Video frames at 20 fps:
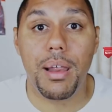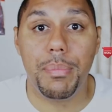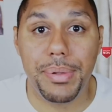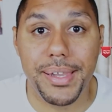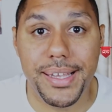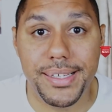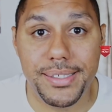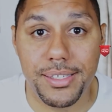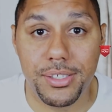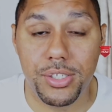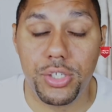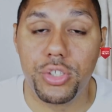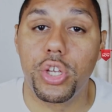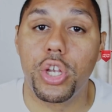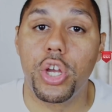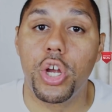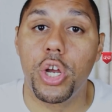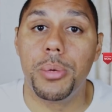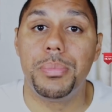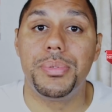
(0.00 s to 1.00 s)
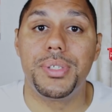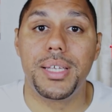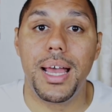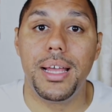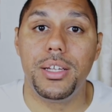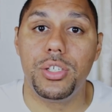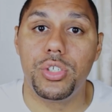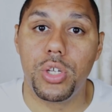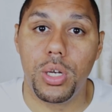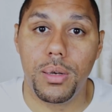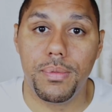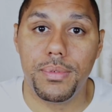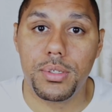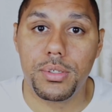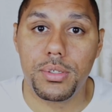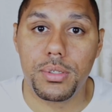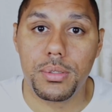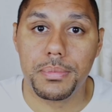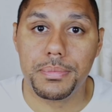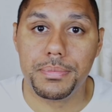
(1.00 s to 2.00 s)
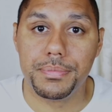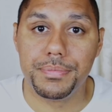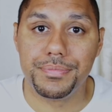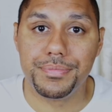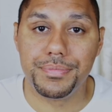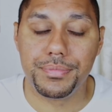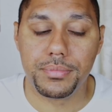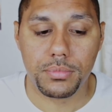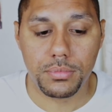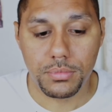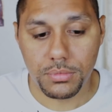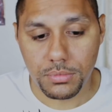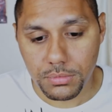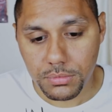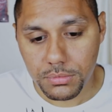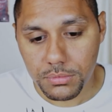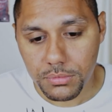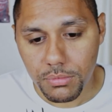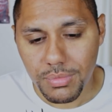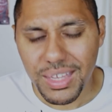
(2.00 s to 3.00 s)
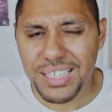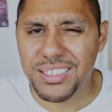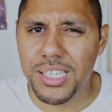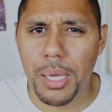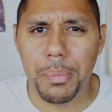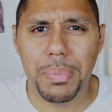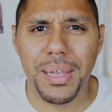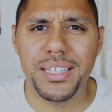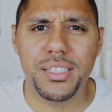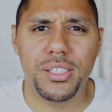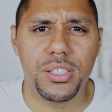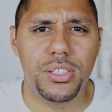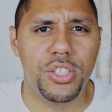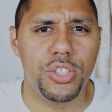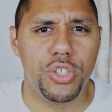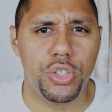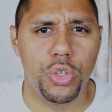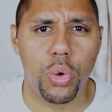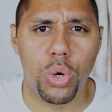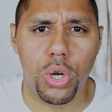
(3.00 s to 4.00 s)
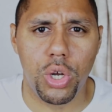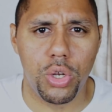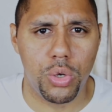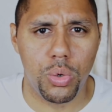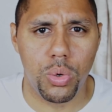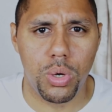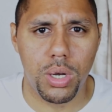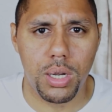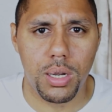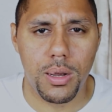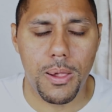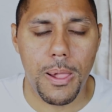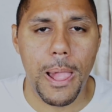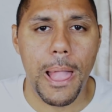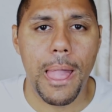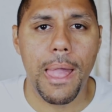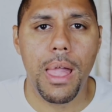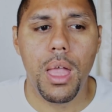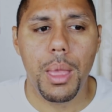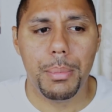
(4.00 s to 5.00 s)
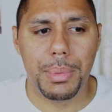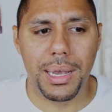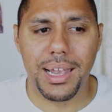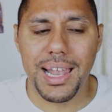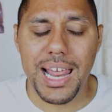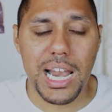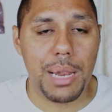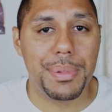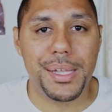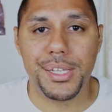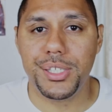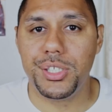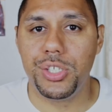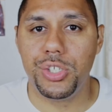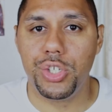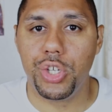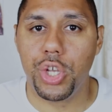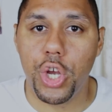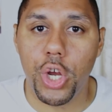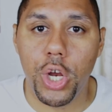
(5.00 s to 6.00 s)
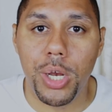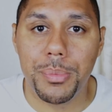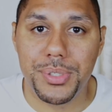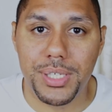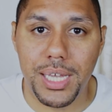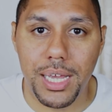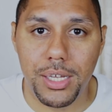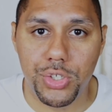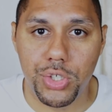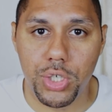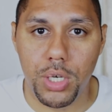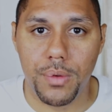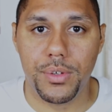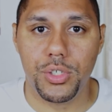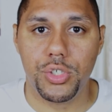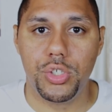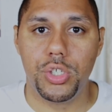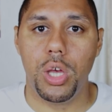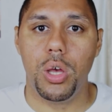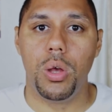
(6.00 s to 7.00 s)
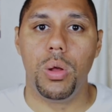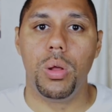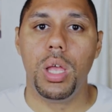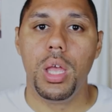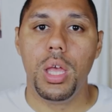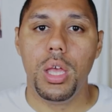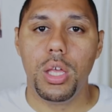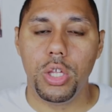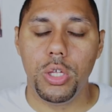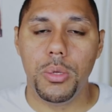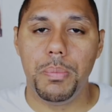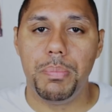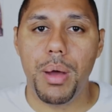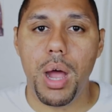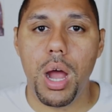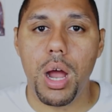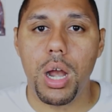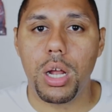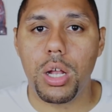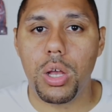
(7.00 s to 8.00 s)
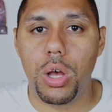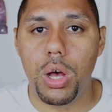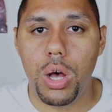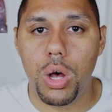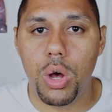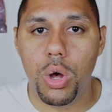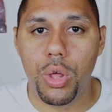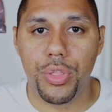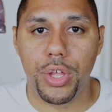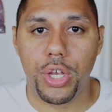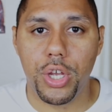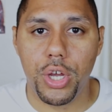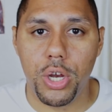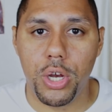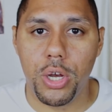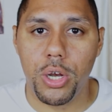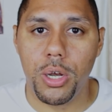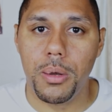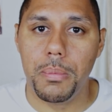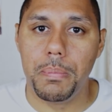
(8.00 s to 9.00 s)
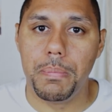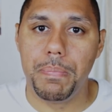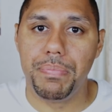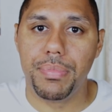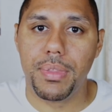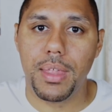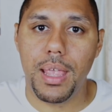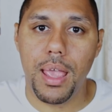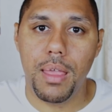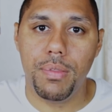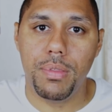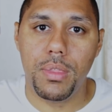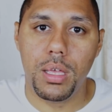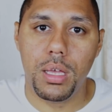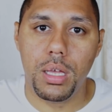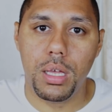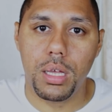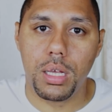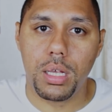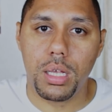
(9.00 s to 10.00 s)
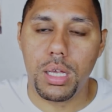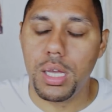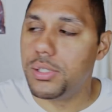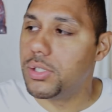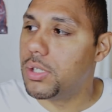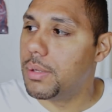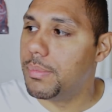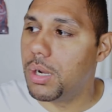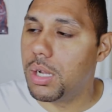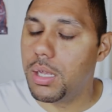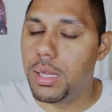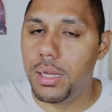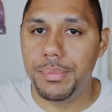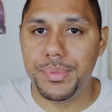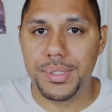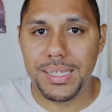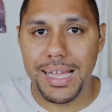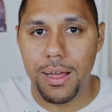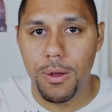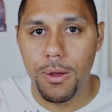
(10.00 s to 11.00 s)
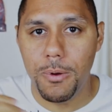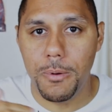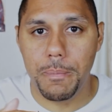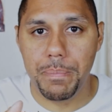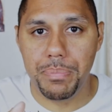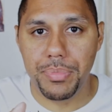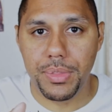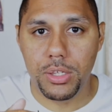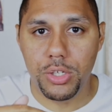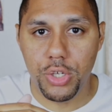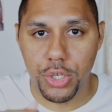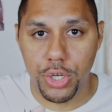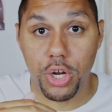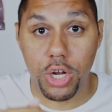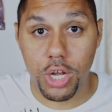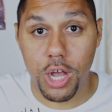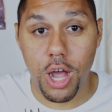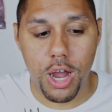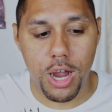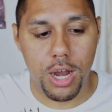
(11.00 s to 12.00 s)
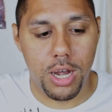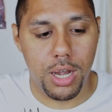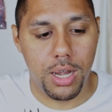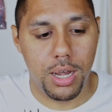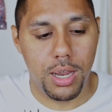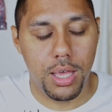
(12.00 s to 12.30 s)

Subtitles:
of places, it's a curbside service. Some places it's door to door, but in a lot of places it's a curbside service. So you park on the curb and the customer comes out to your car